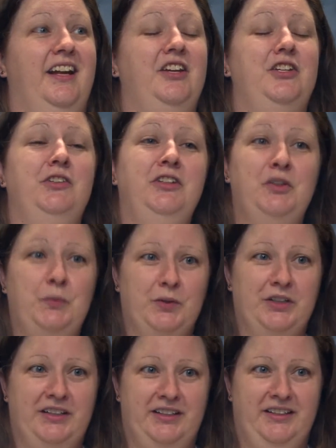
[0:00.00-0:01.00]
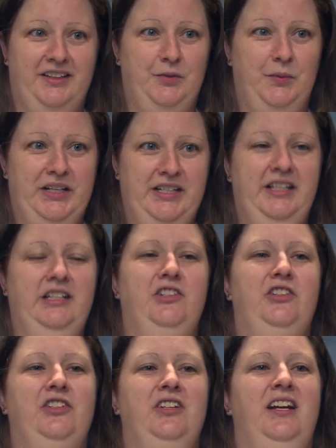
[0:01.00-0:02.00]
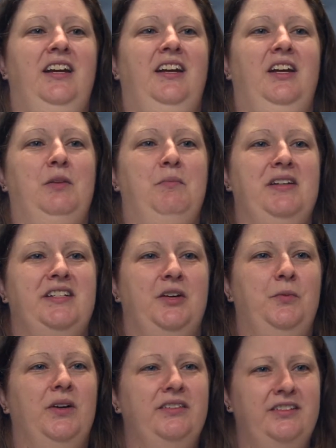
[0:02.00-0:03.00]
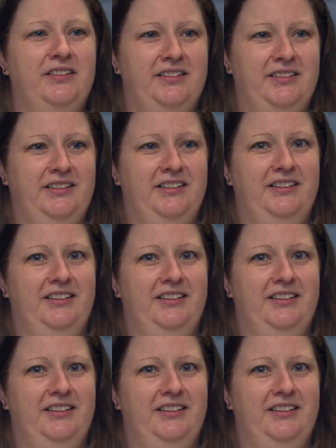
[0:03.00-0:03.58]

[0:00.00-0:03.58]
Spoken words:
doing the work in WeTeach meant I wasn't